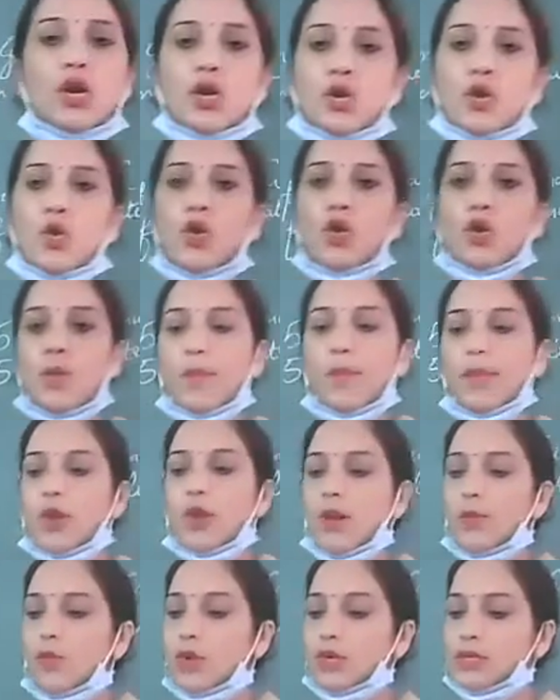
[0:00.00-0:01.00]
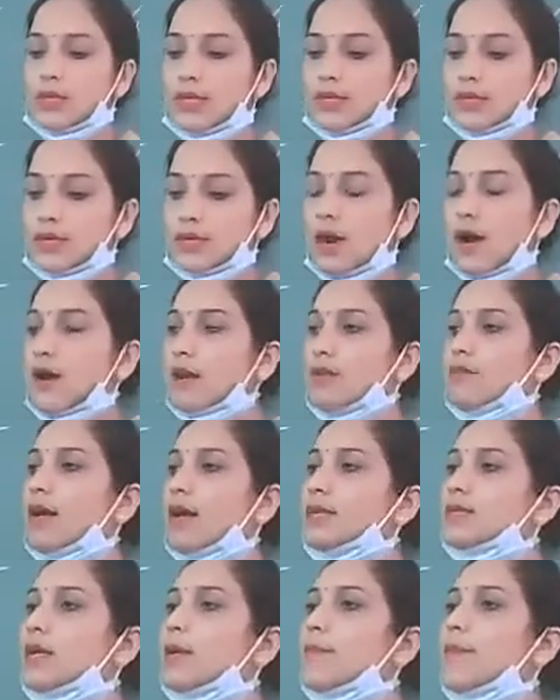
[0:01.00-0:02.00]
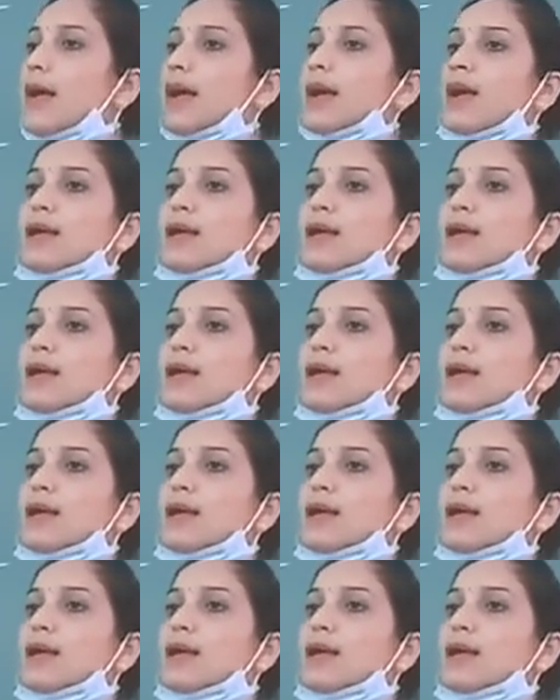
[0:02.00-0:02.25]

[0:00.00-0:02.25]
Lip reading: Don't open your books and start revising back